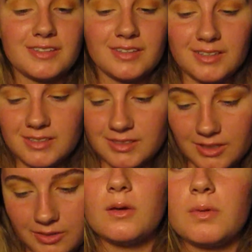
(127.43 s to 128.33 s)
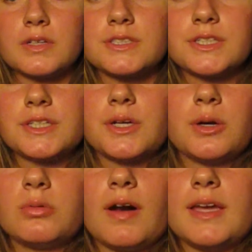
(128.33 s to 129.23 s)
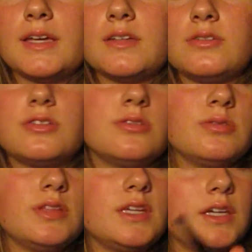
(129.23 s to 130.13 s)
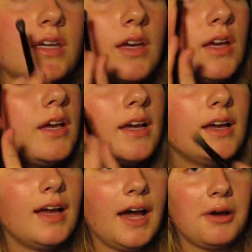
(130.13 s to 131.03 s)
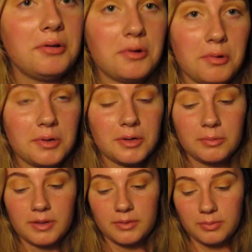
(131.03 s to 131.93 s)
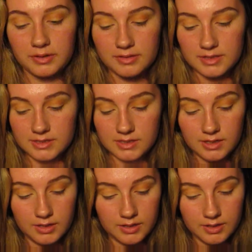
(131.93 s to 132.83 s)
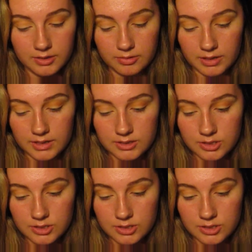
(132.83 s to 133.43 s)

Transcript: in this, so we're just gonna go right into the outer corner with one of these gray